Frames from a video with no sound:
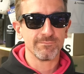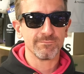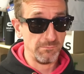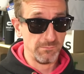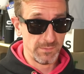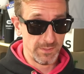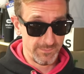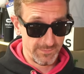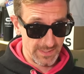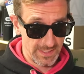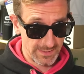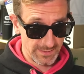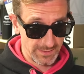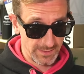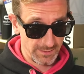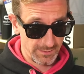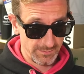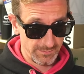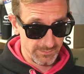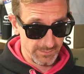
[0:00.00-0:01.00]
I'll have to ask
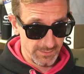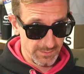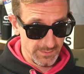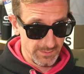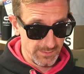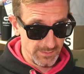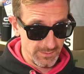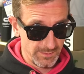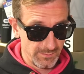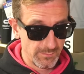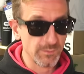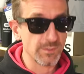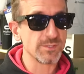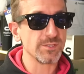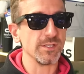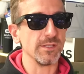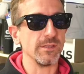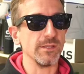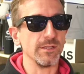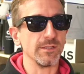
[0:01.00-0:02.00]
her what
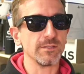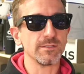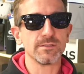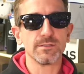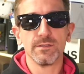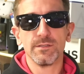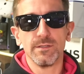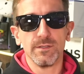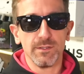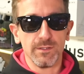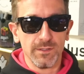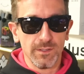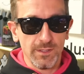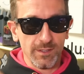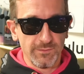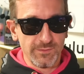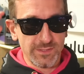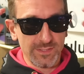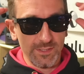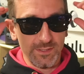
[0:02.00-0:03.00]
she thinks.
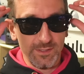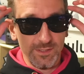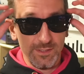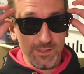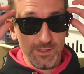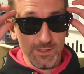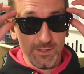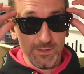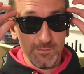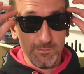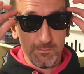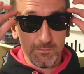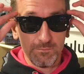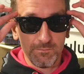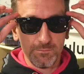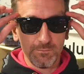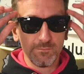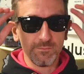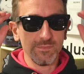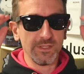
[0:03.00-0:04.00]
Obviously the, um,
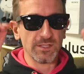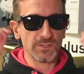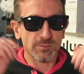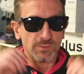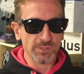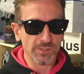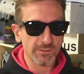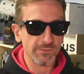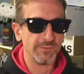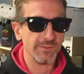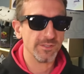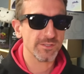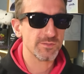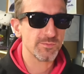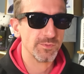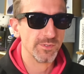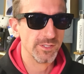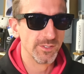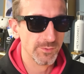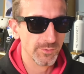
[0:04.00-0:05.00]
the actual look and feel is
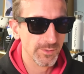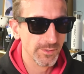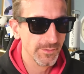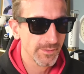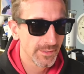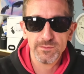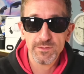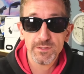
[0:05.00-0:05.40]
pretty cool.